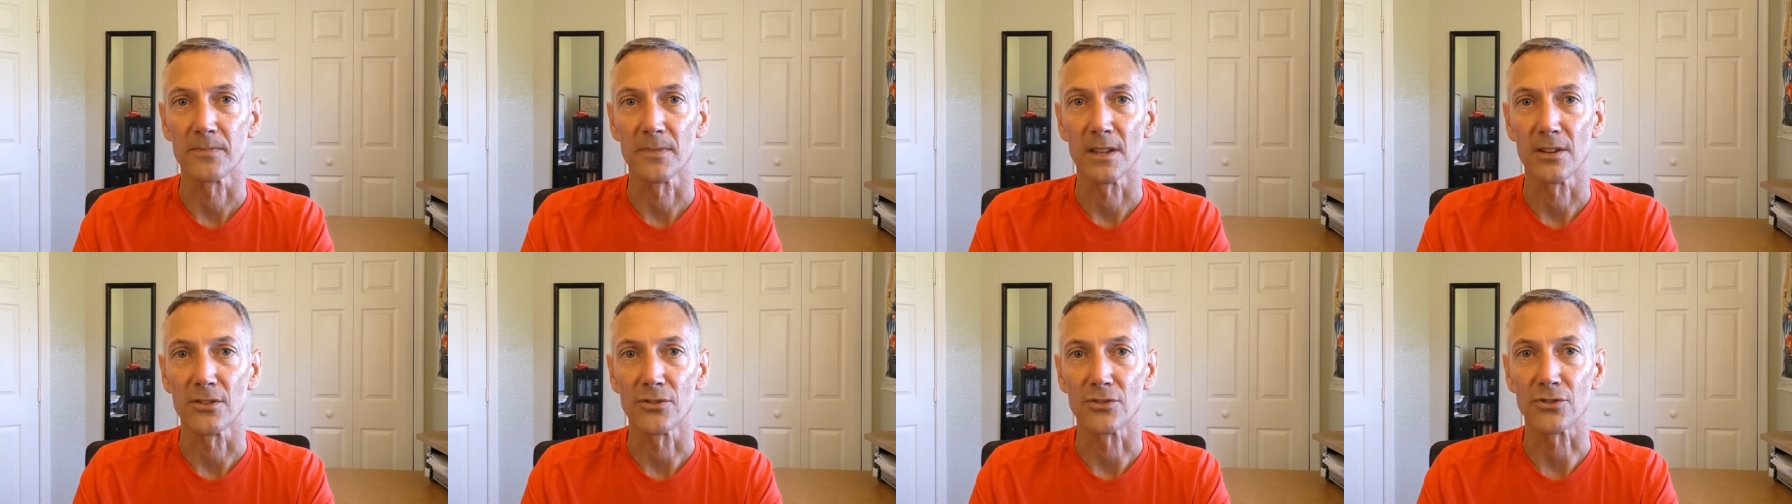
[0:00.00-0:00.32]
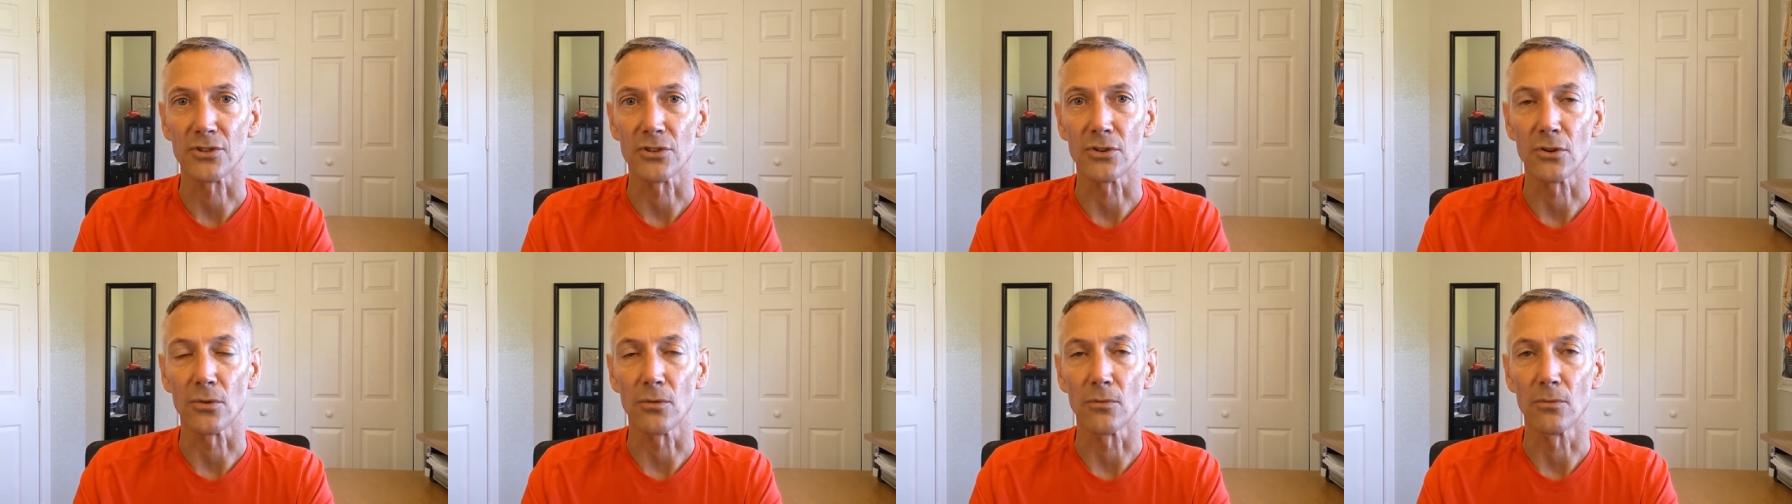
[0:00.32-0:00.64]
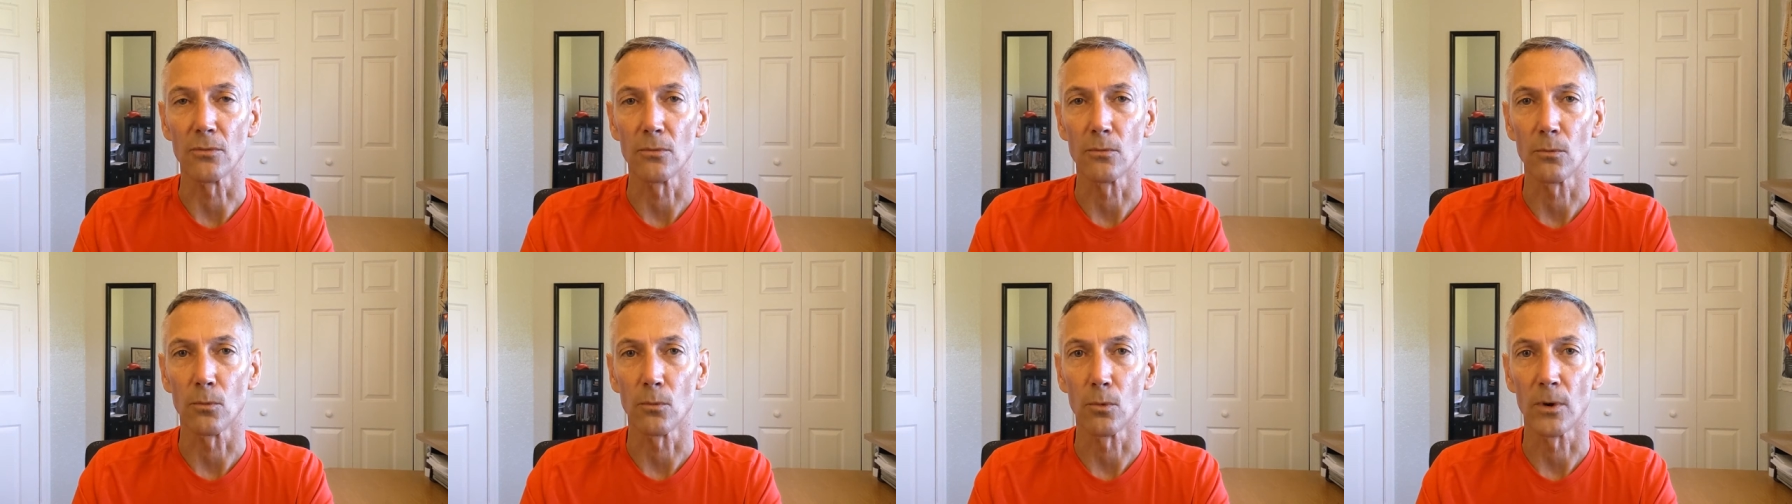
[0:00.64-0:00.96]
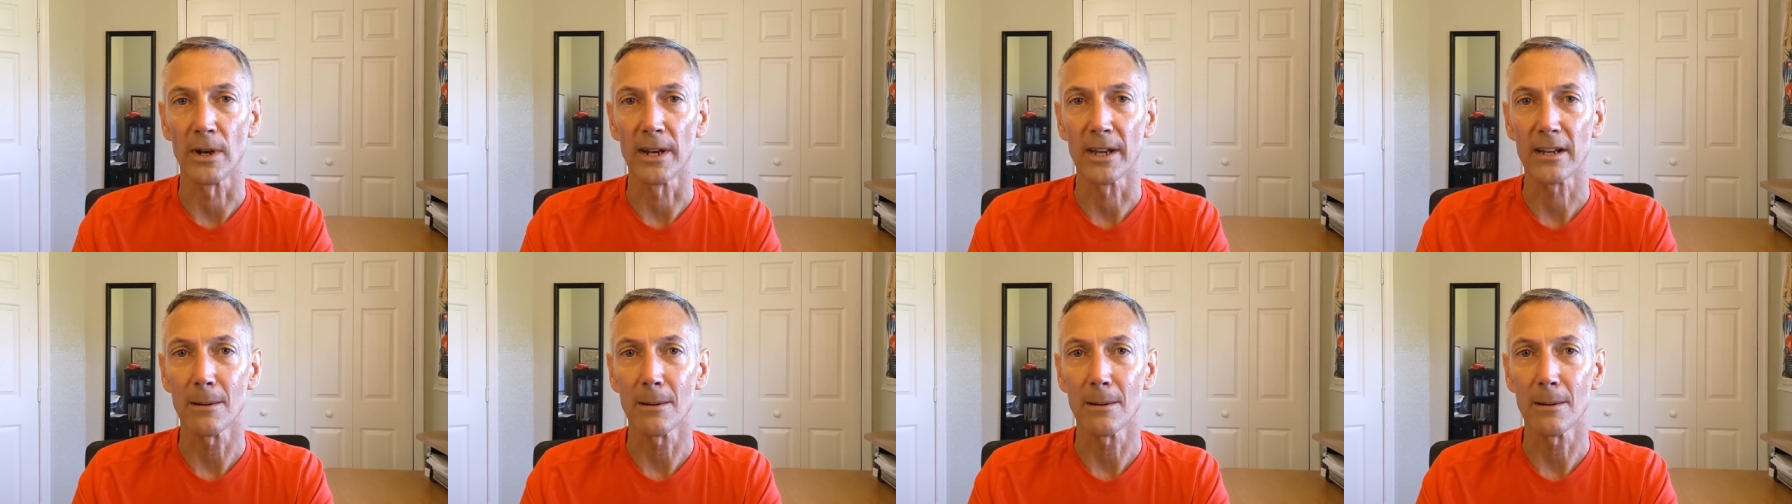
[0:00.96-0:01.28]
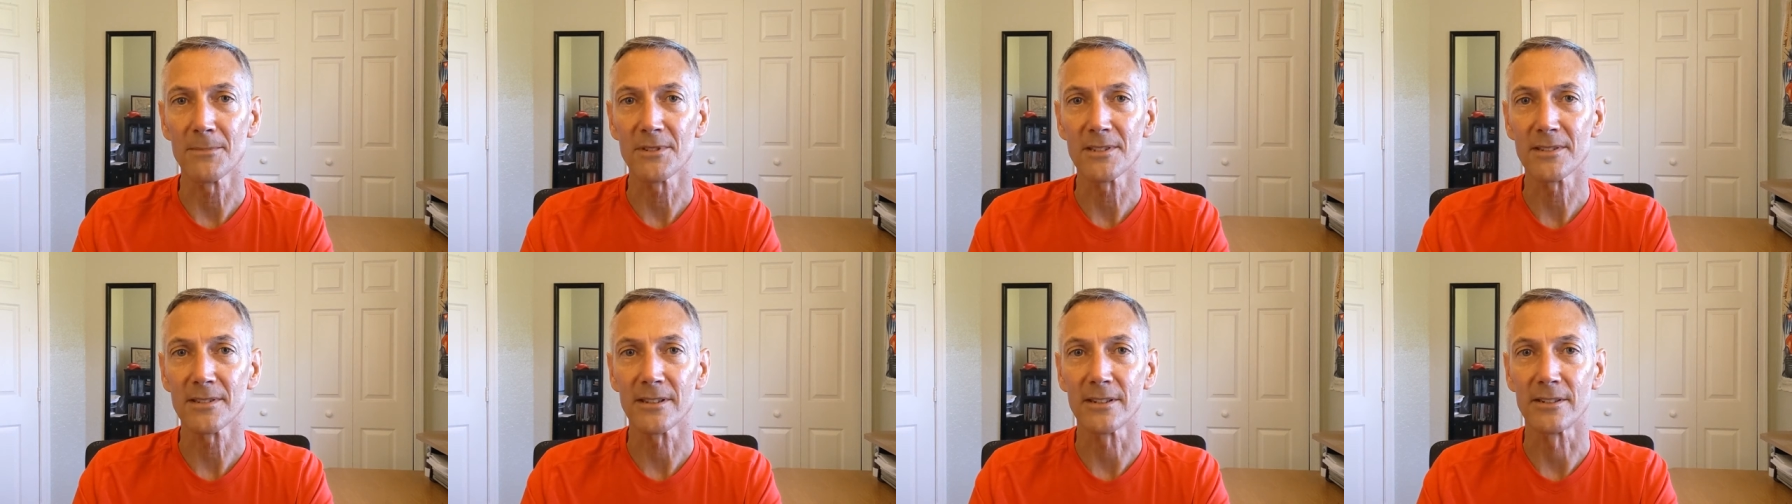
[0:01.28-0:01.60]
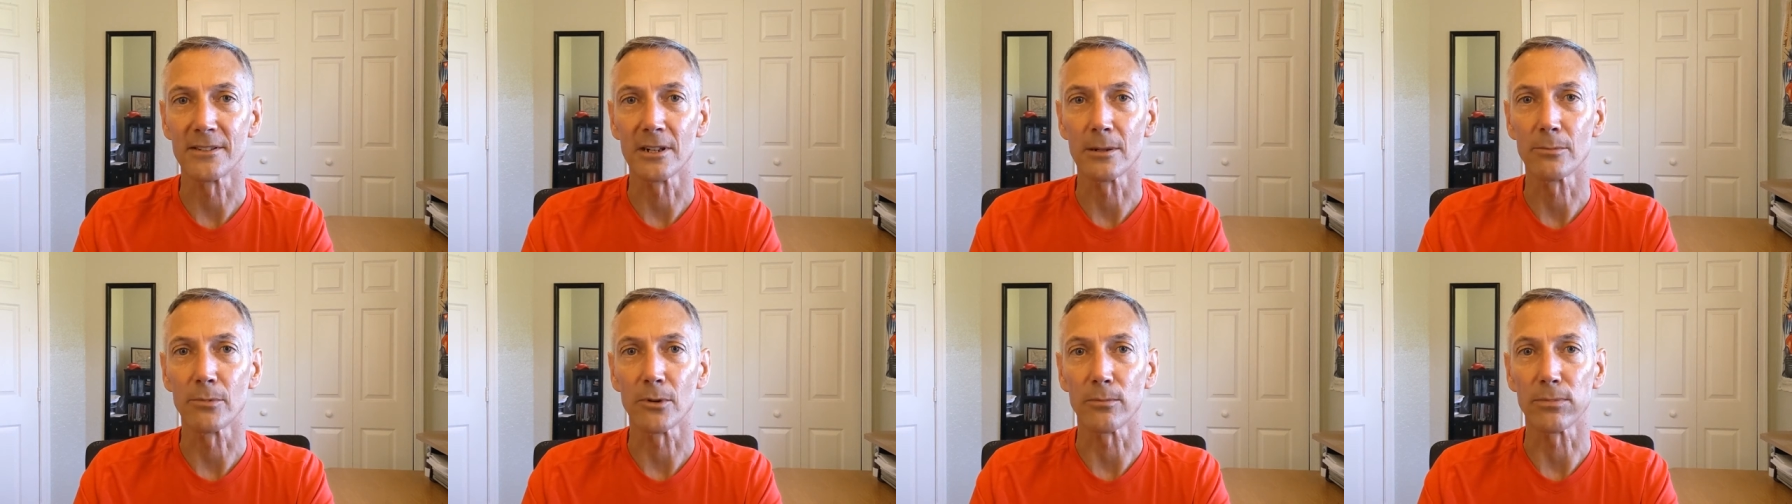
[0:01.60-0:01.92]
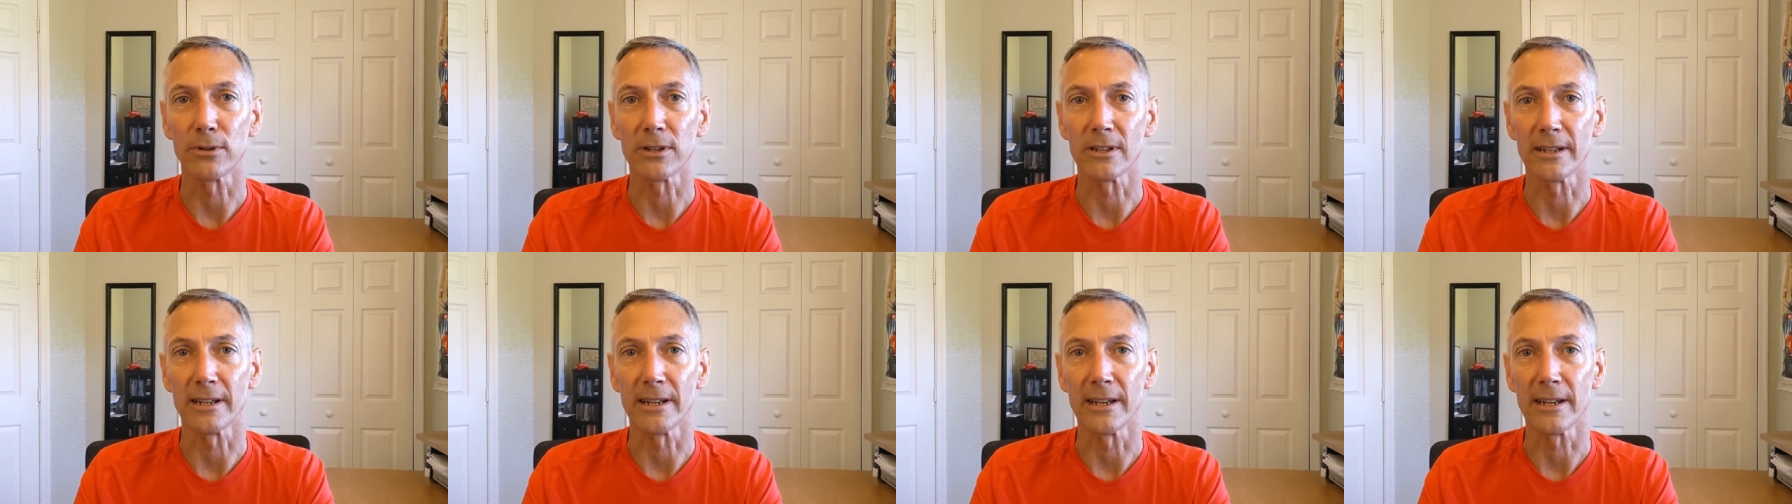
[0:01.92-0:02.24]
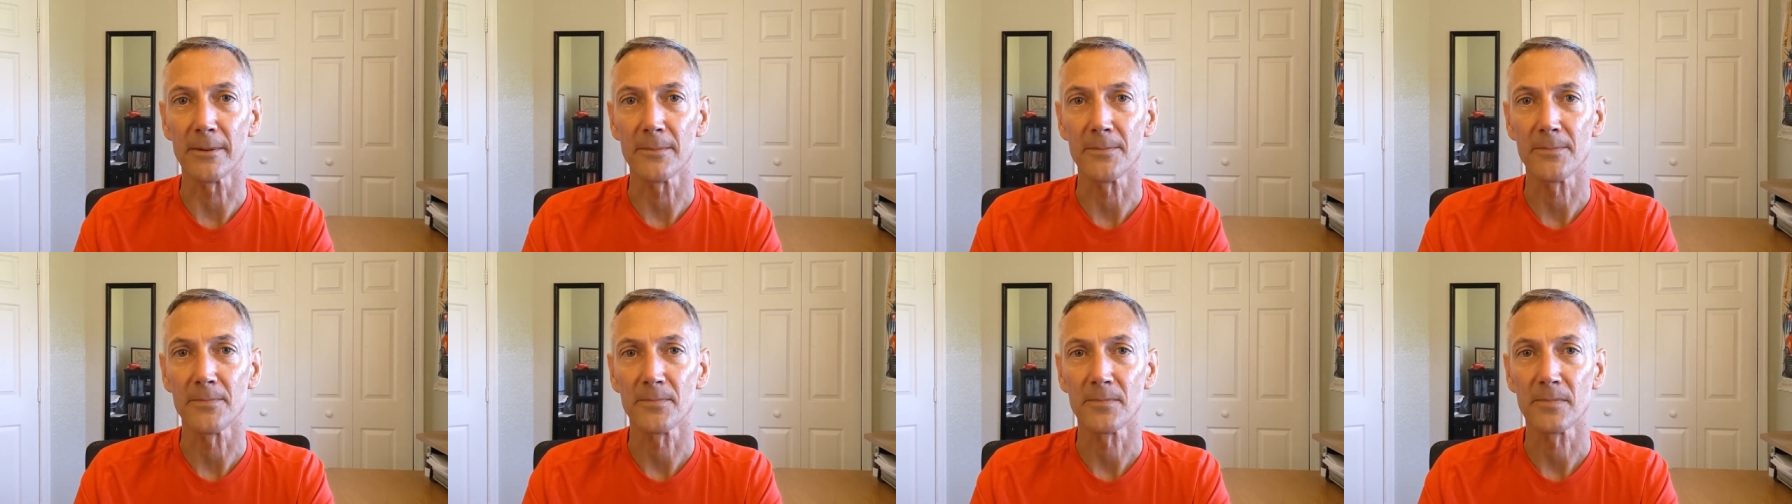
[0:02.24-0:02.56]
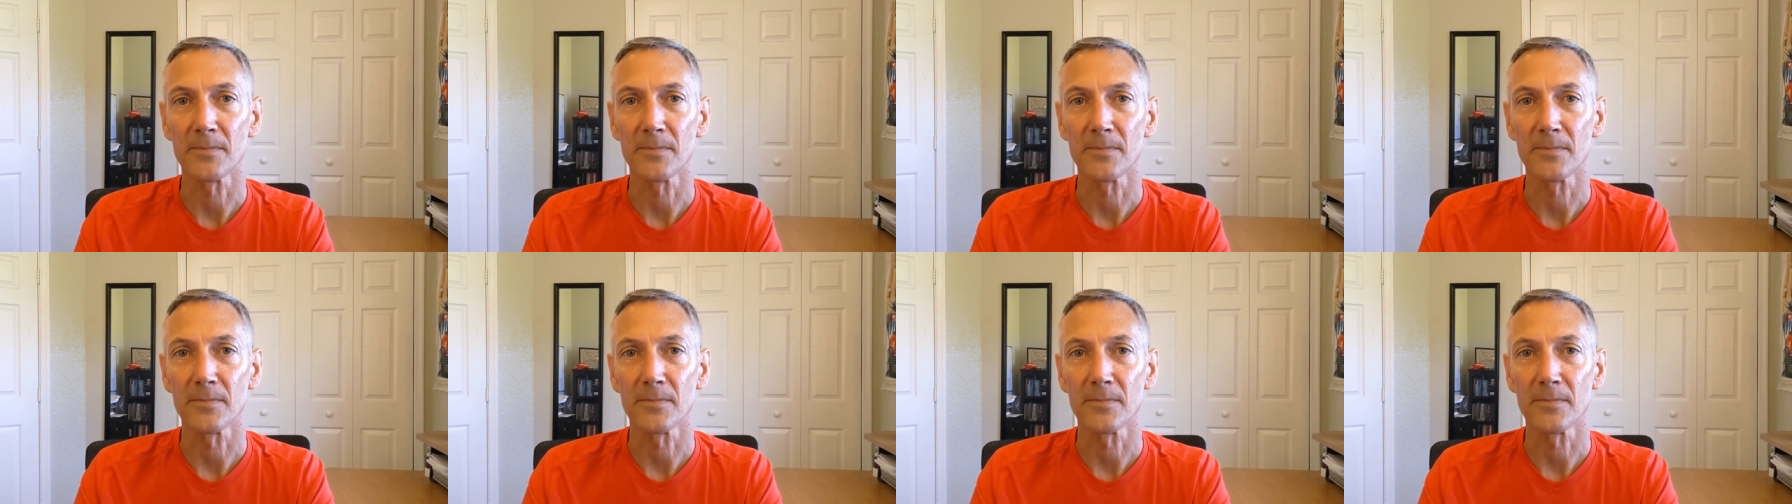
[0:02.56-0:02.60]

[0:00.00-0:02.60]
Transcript: So when it comes to the double play,